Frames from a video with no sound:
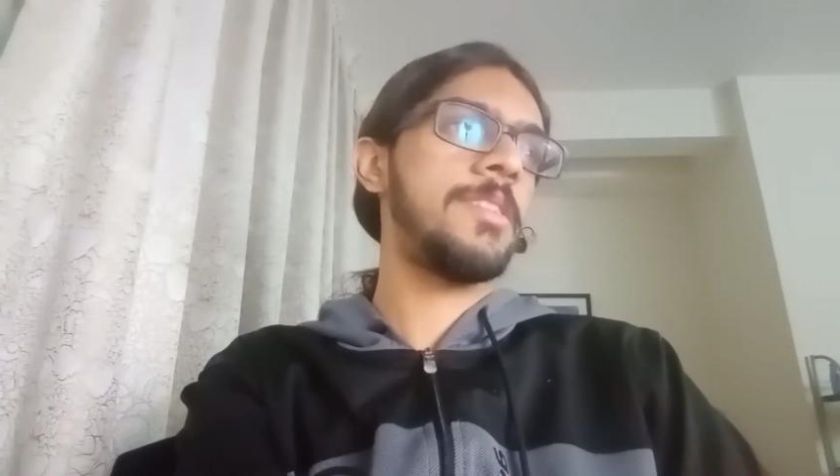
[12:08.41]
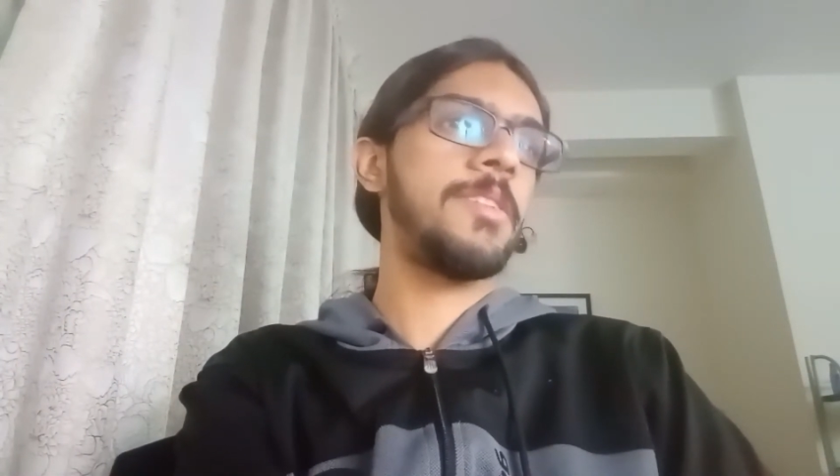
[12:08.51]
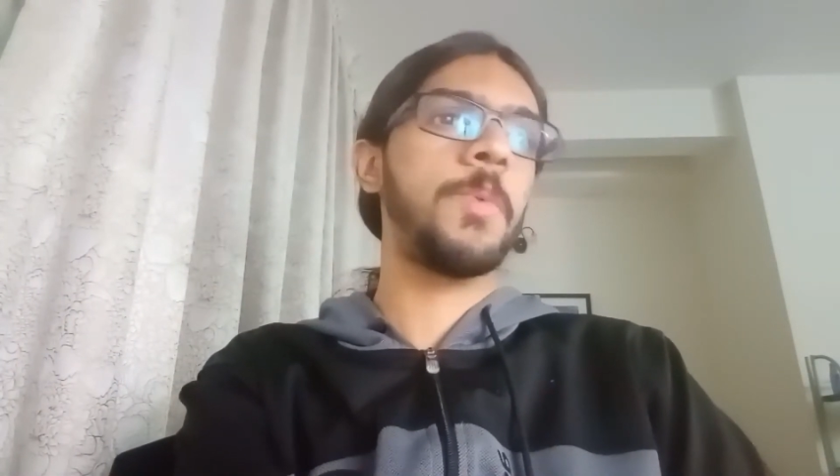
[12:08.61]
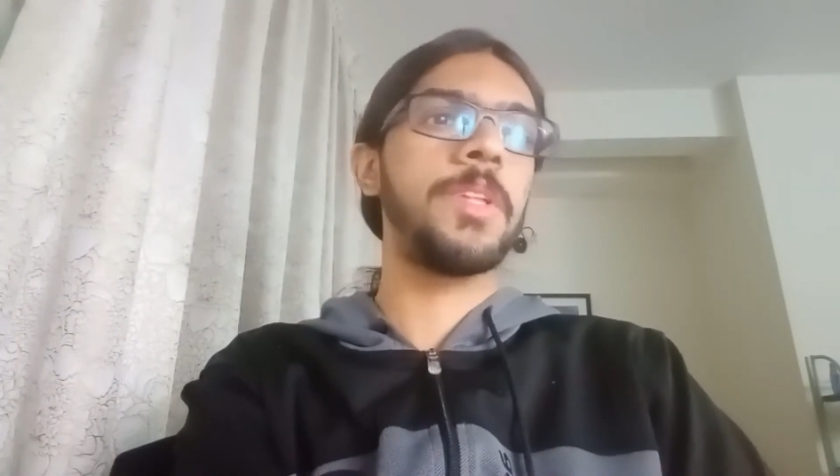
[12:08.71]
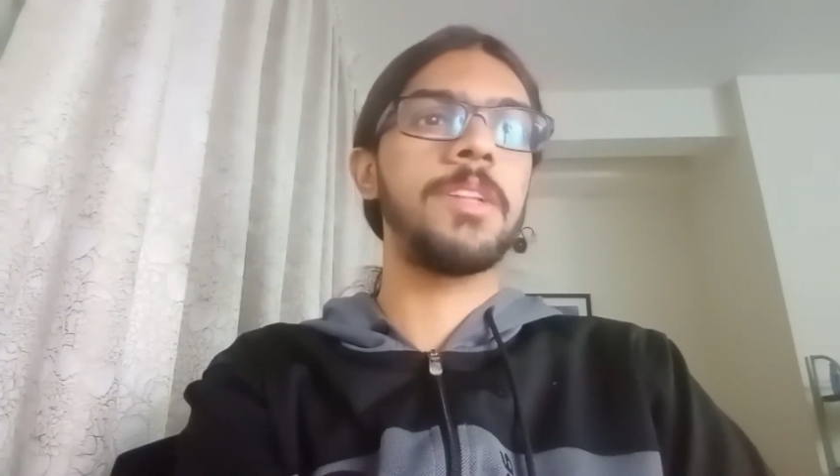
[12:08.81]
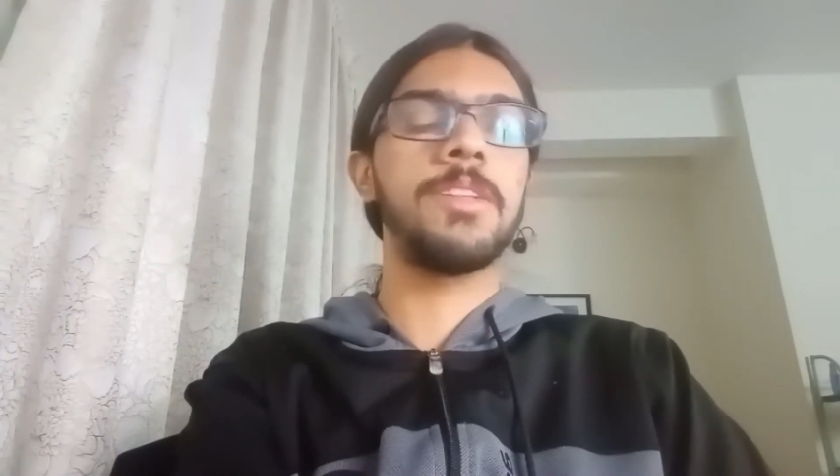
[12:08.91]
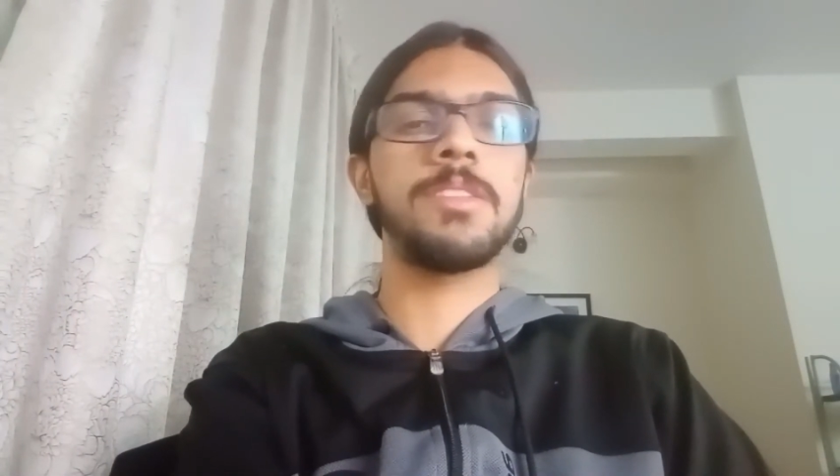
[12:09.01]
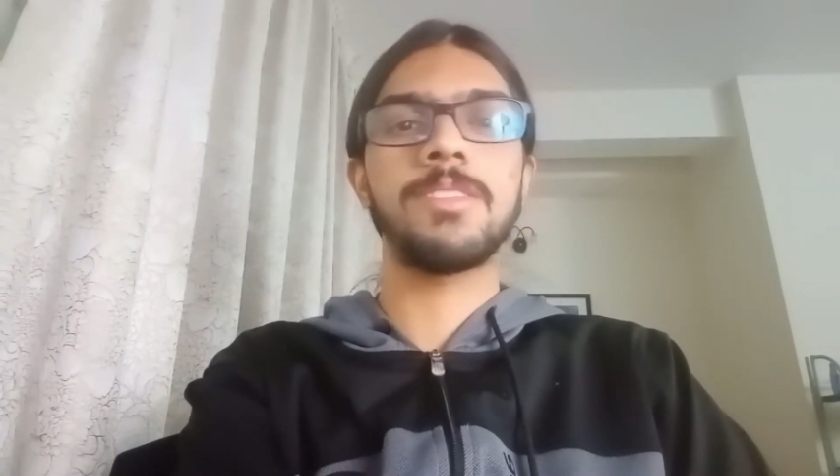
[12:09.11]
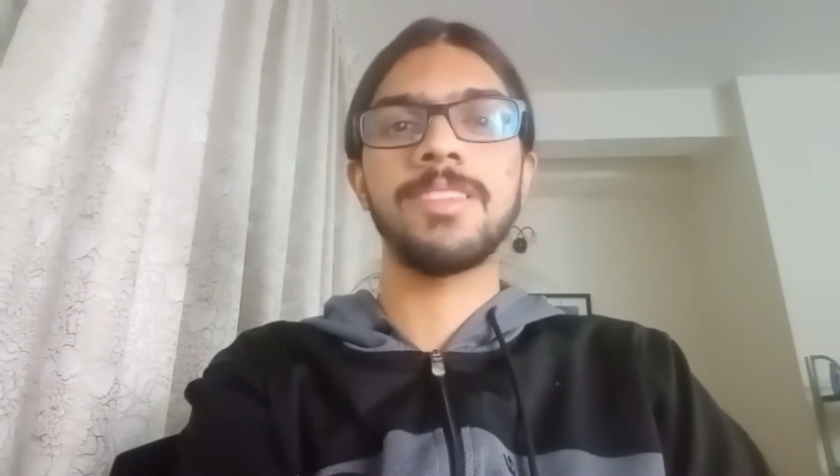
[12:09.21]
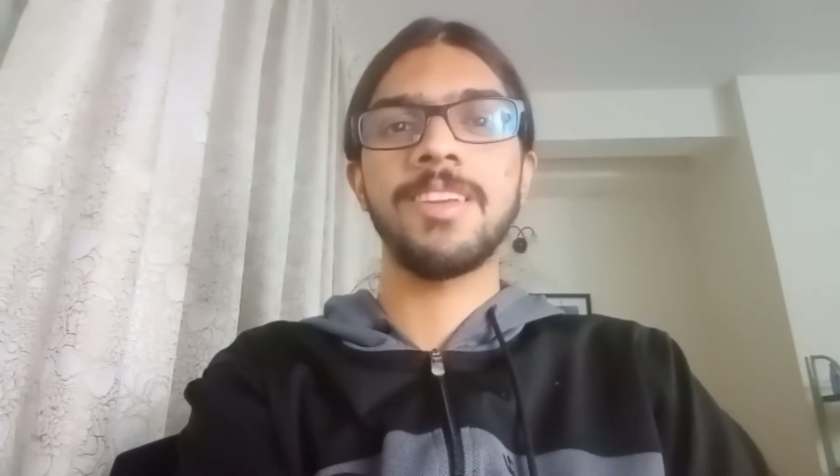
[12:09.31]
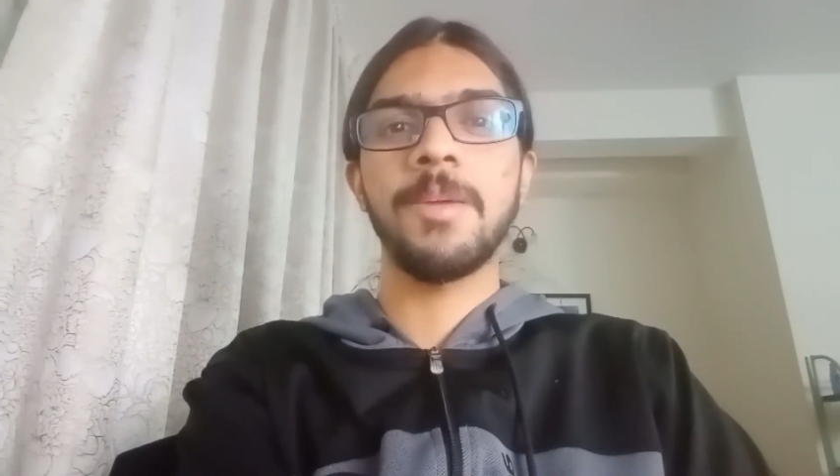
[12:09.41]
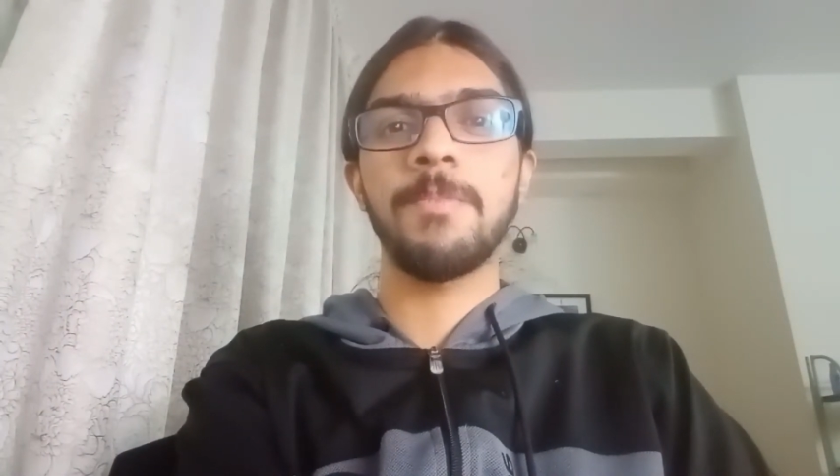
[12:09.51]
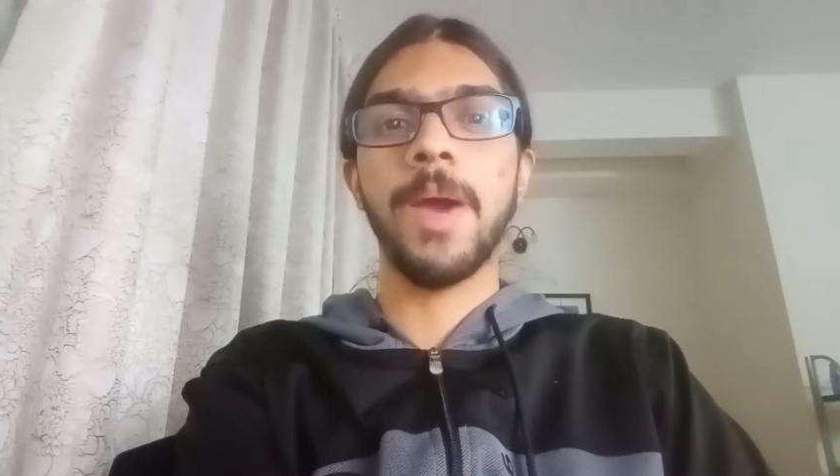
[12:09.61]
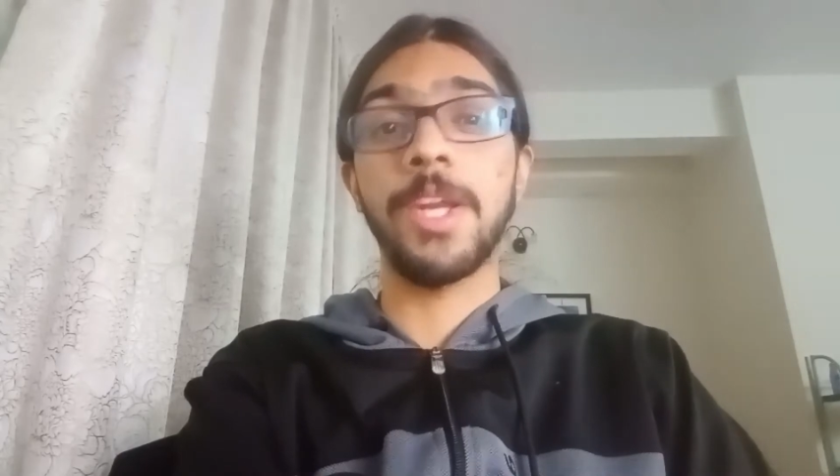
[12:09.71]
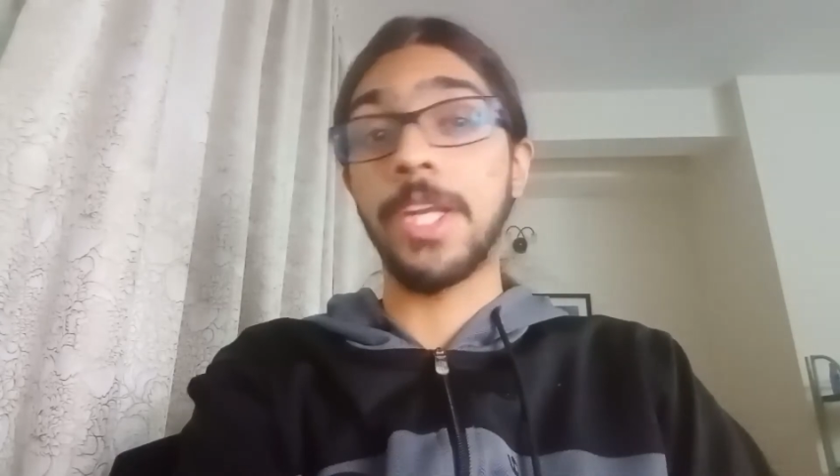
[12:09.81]
within this
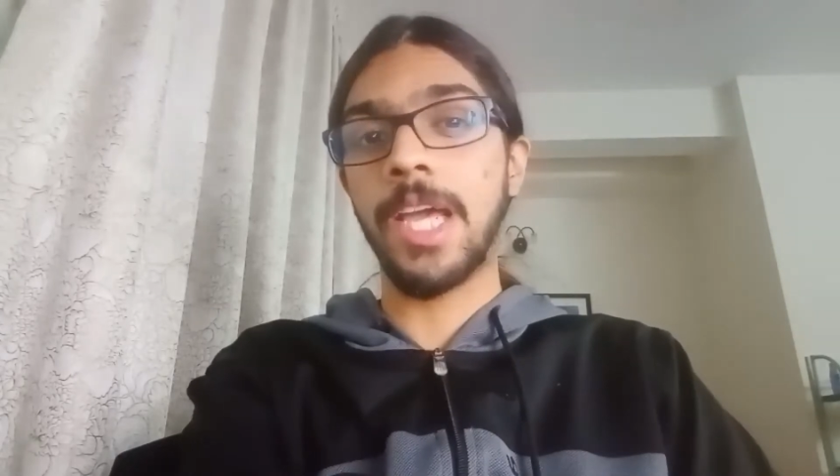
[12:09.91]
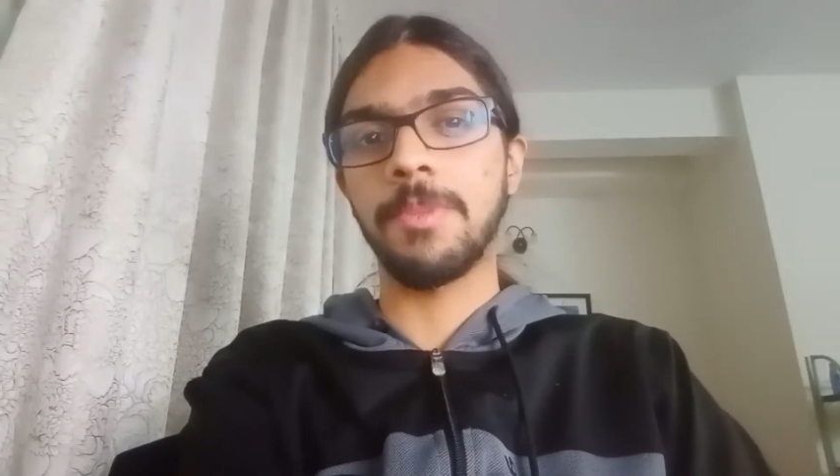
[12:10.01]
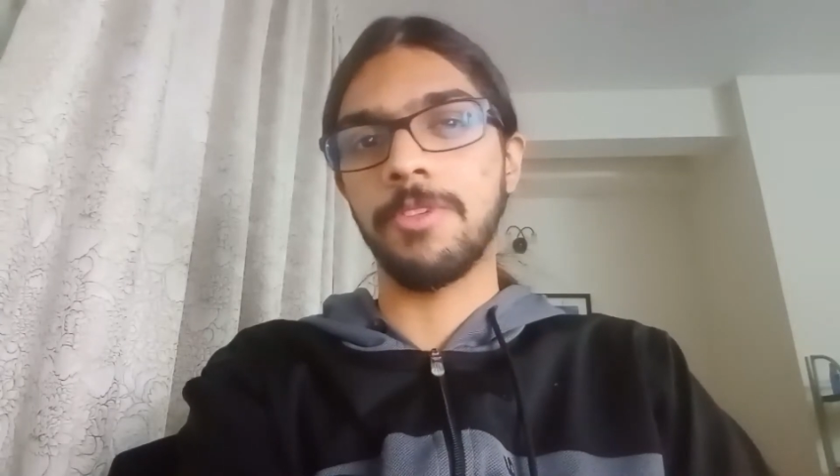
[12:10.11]
paradigm